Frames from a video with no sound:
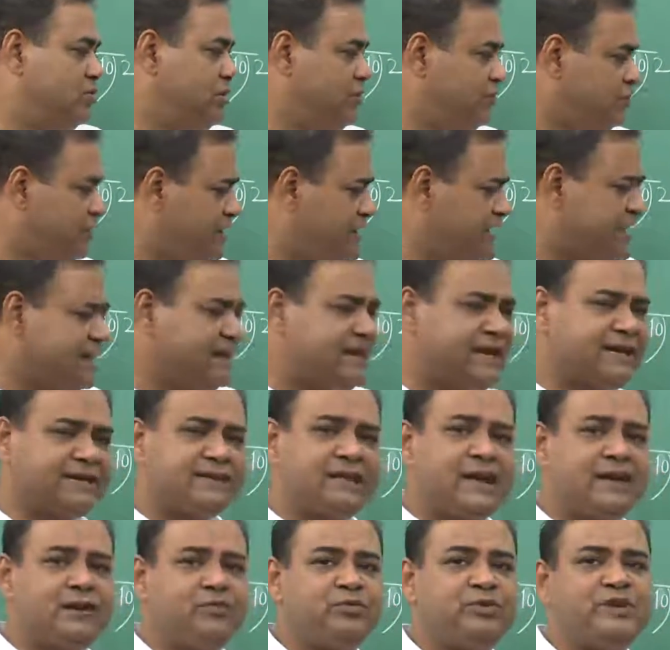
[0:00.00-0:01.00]
So, if we
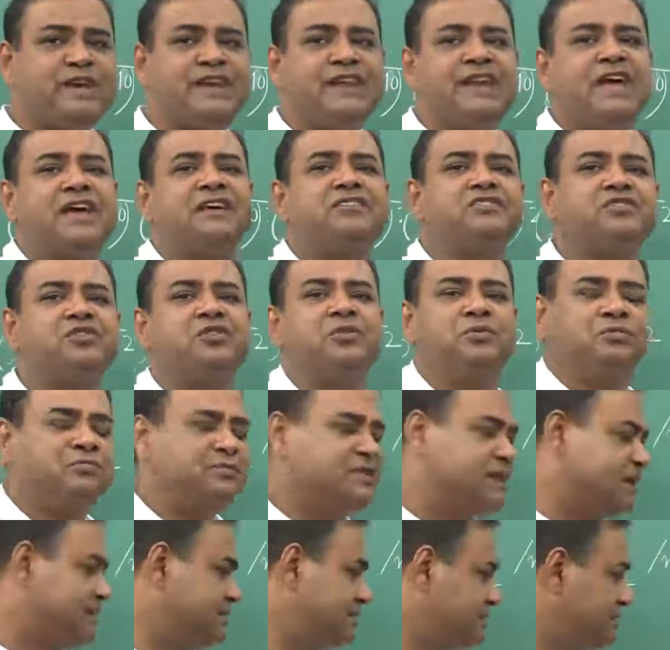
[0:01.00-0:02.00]
neglect that, we can
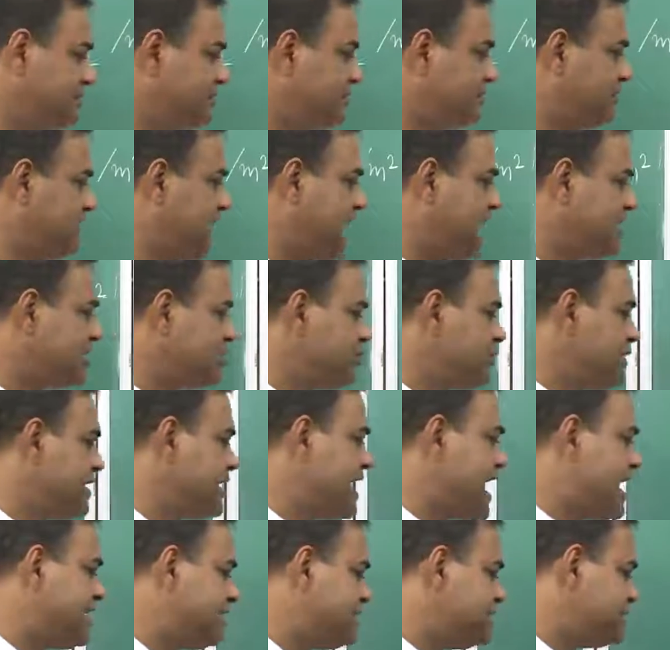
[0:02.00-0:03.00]
assume that the
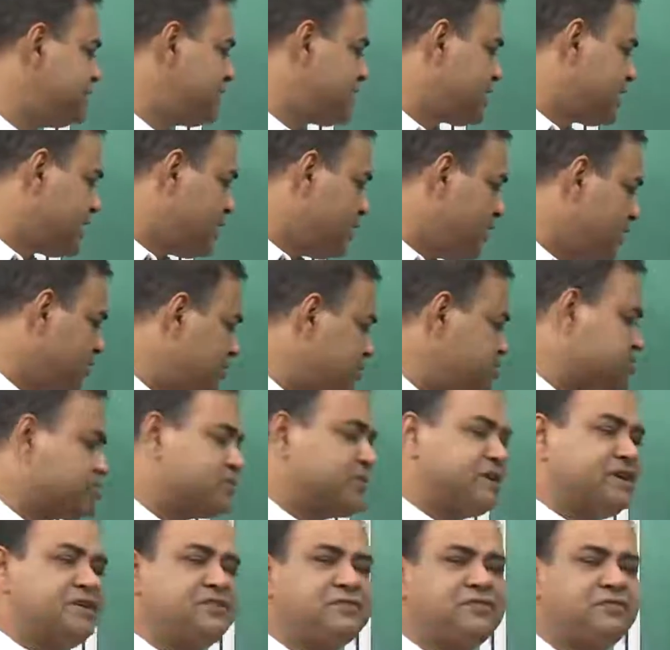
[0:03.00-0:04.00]
atomic arrangement close
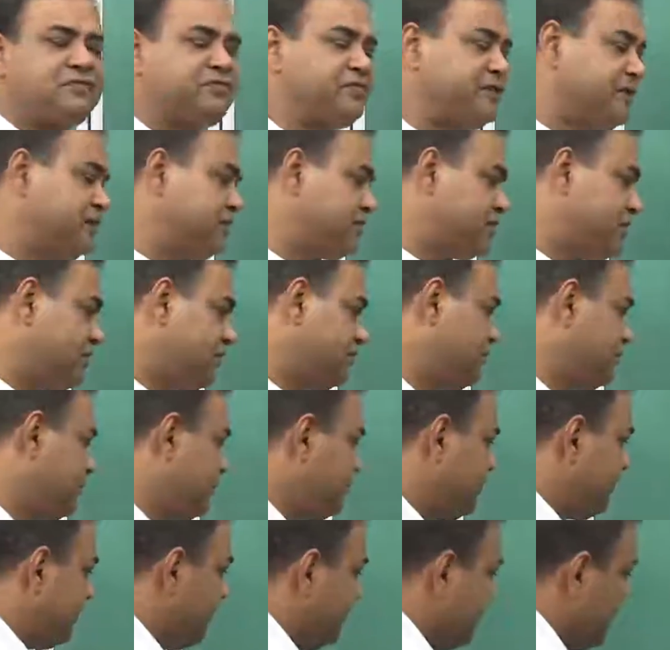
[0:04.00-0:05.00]
to the interface of
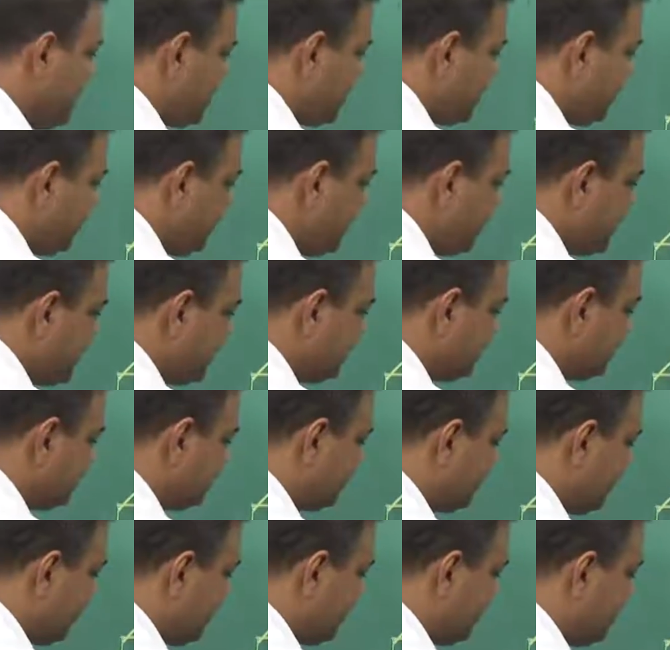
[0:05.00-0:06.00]
liquid and
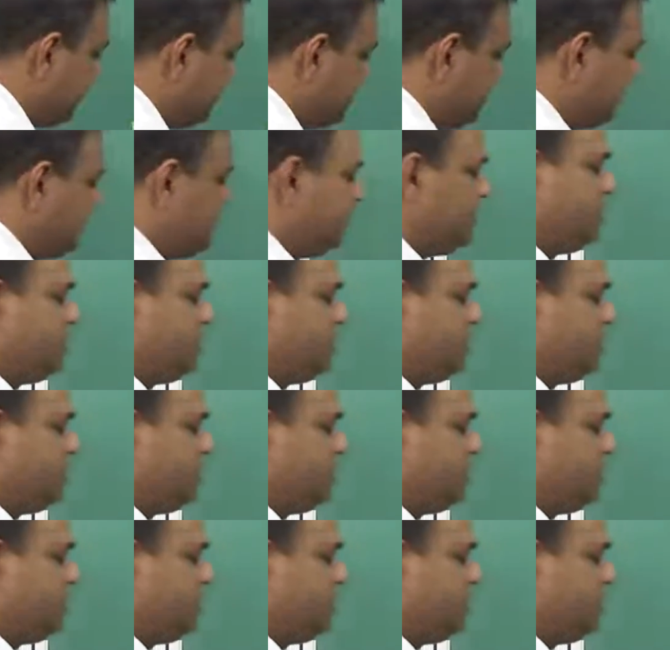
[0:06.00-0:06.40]
solid,